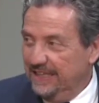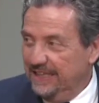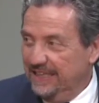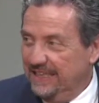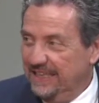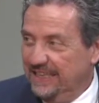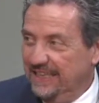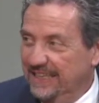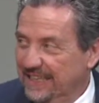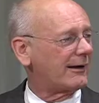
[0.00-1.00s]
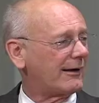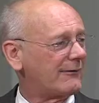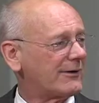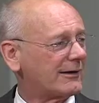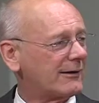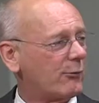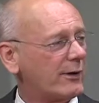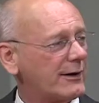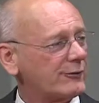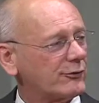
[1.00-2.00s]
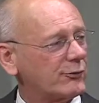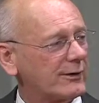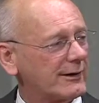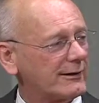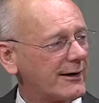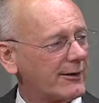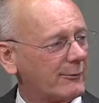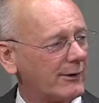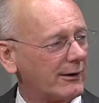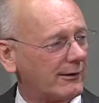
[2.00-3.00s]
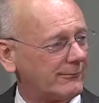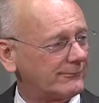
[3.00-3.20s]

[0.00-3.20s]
I've, I've, got a have uh, got a 100 trillion dollar bill